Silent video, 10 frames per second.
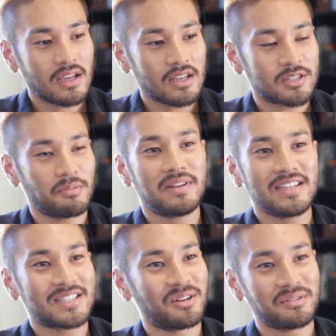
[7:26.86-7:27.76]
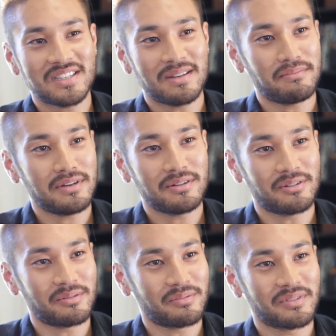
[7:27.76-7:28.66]
So please don't tip me
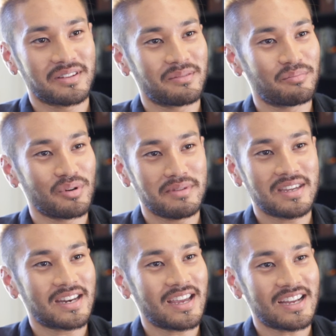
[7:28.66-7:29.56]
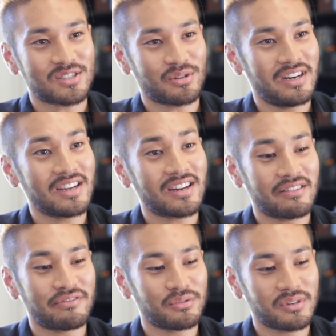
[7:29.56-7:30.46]
or bring me Kit Kats or any kind
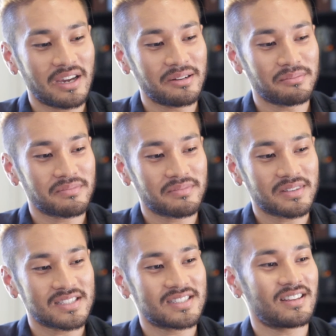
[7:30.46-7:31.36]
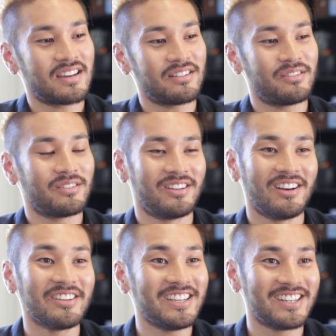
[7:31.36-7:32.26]
of food item, because
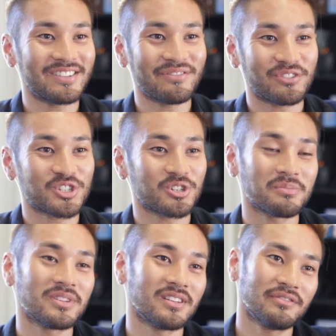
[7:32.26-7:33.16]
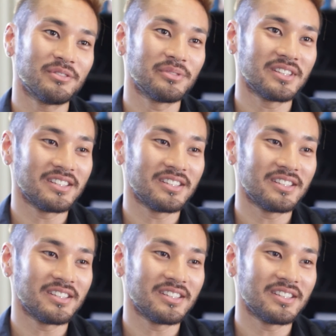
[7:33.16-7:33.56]
I'll eat it for sure, but then I'll feel really